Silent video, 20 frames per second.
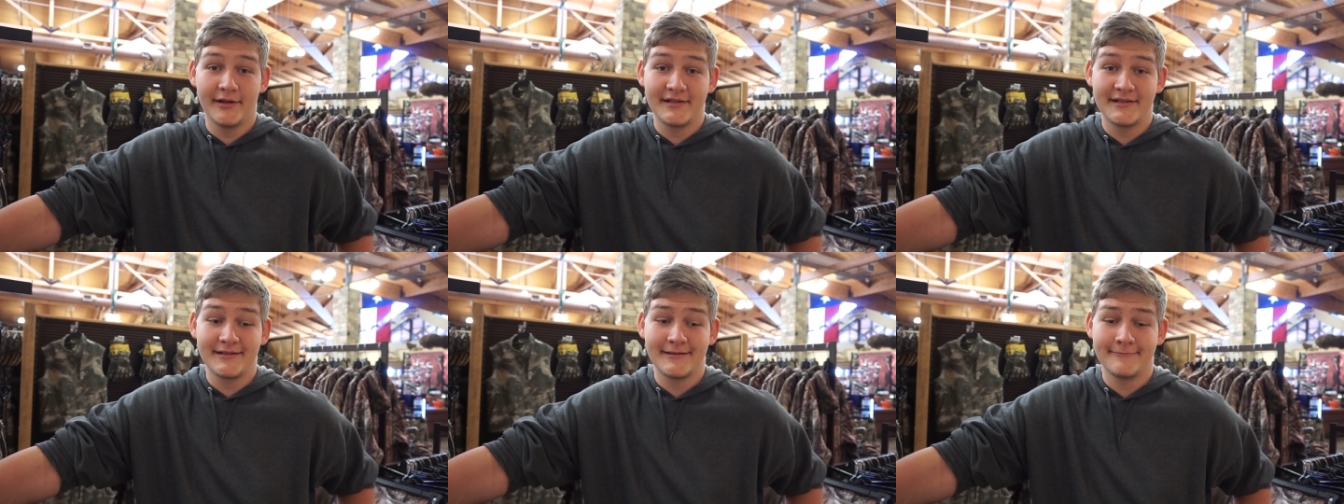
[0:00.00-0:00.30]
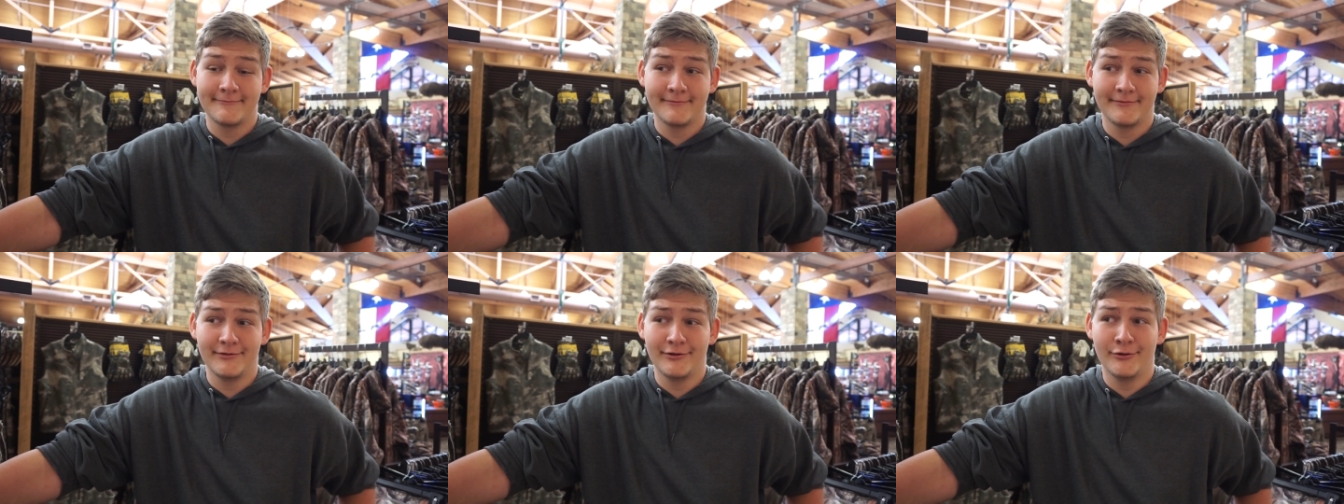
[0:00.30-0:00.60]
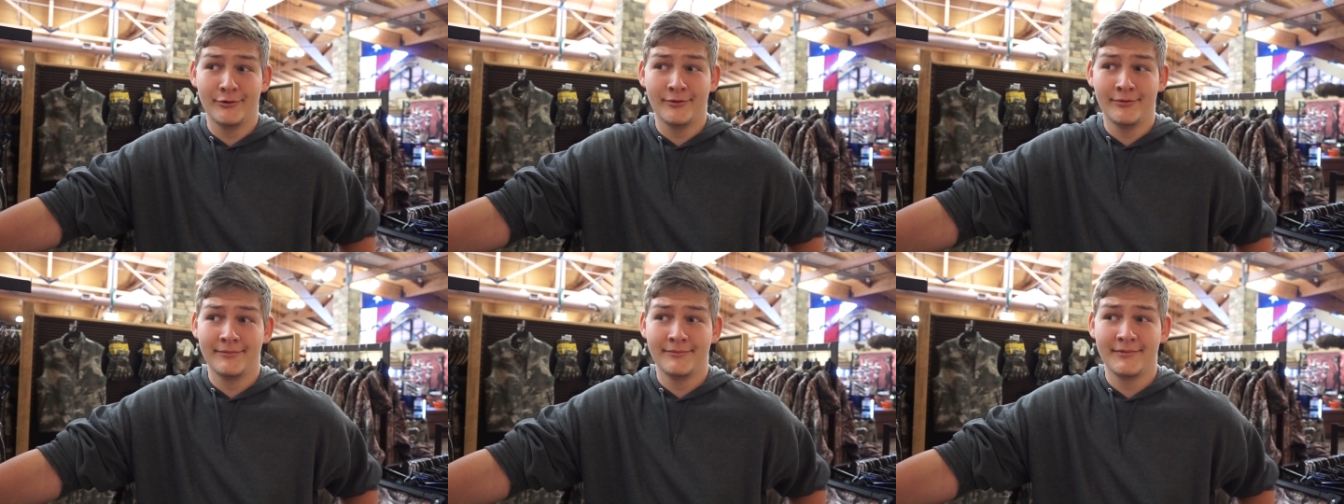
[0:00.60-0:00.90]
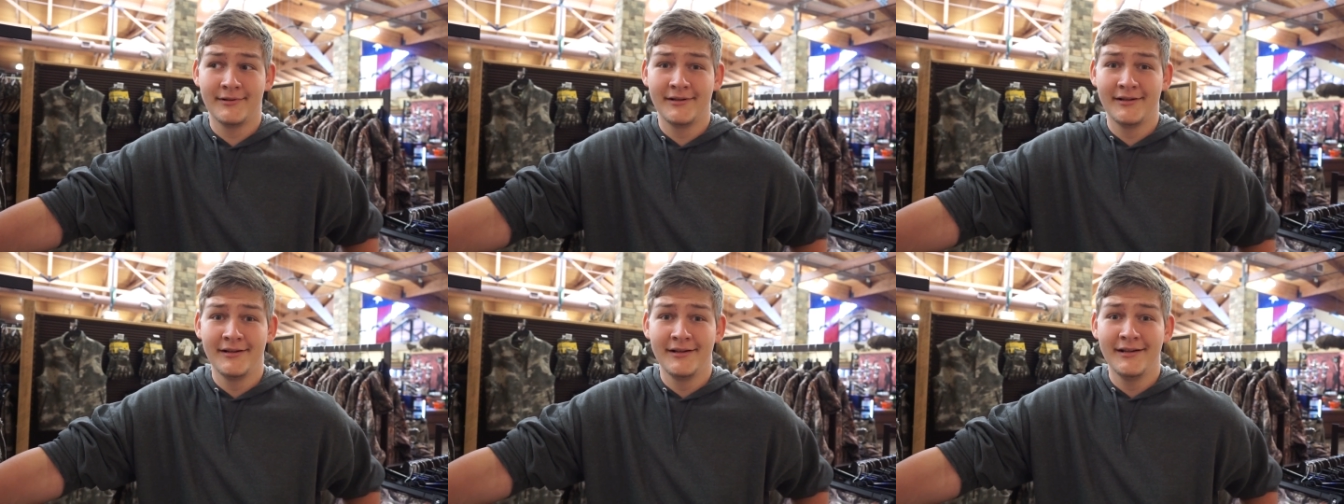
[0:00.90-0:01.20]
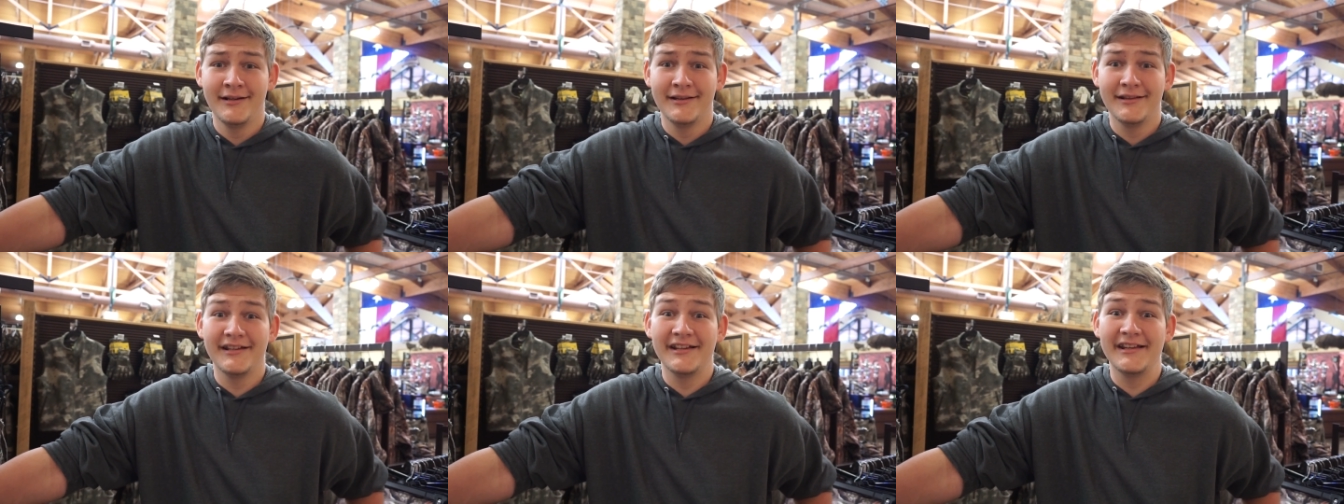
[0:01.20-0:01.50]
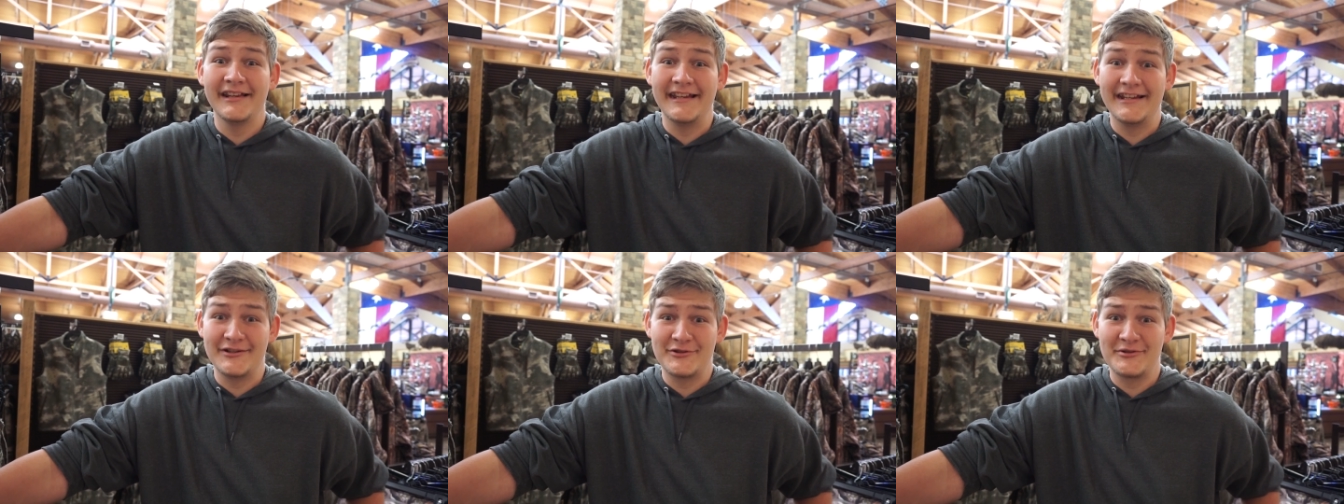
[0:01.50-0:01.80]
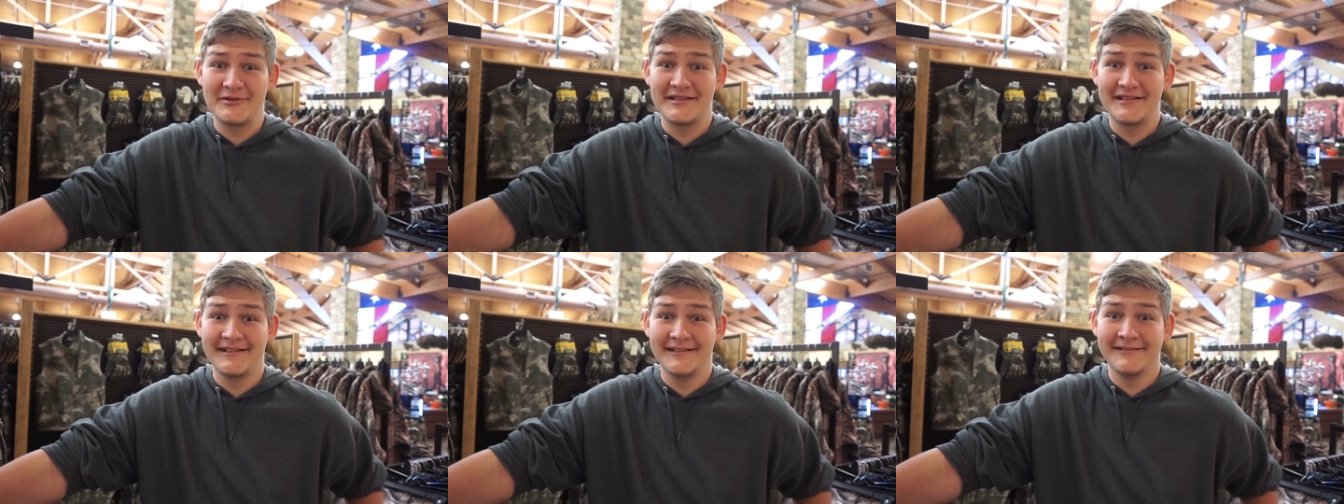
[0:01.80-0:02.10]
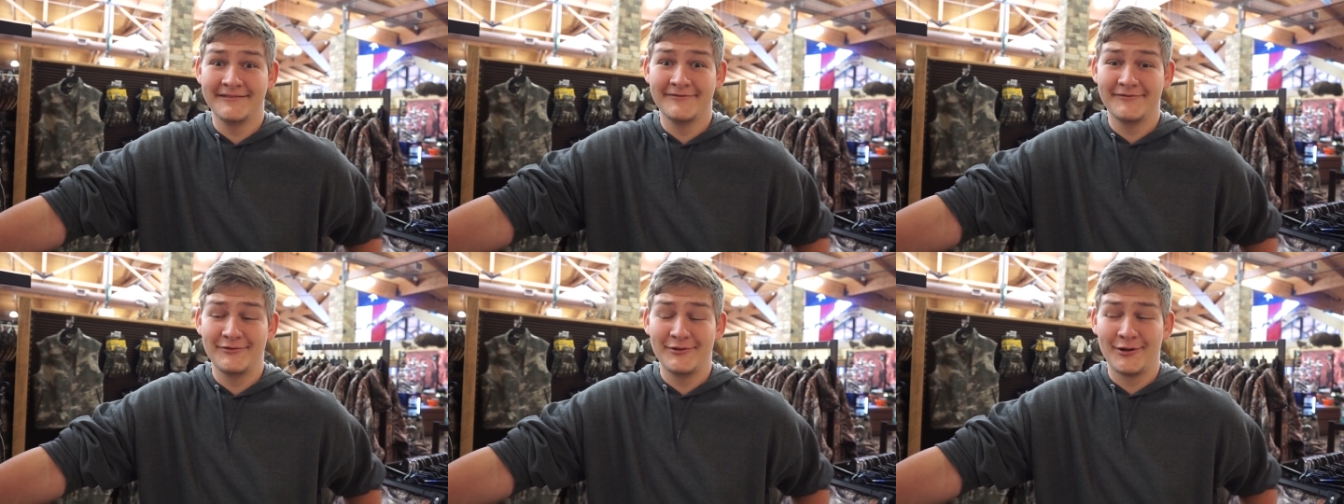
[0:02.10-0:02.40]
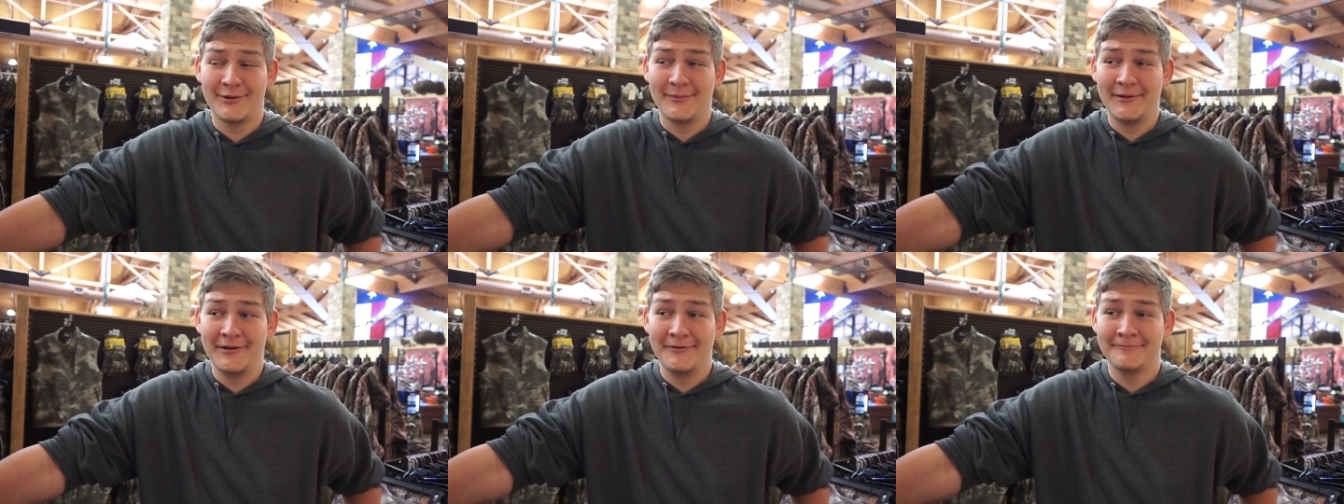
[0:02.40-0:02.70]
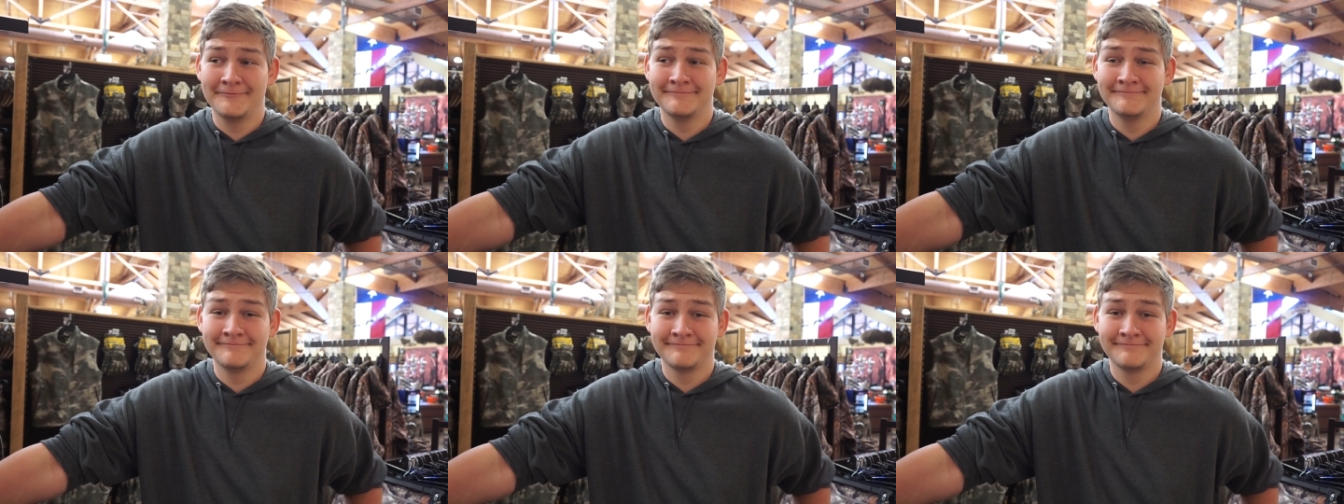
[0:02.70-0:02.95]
it's a little, a little interesting, you know what I mean?